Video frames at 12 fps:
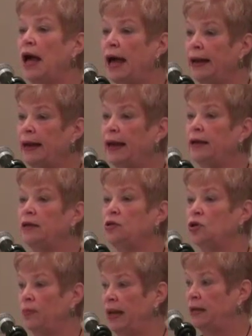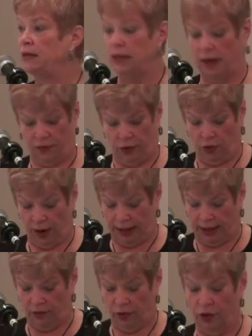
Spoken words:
highlighted domains at every grade level.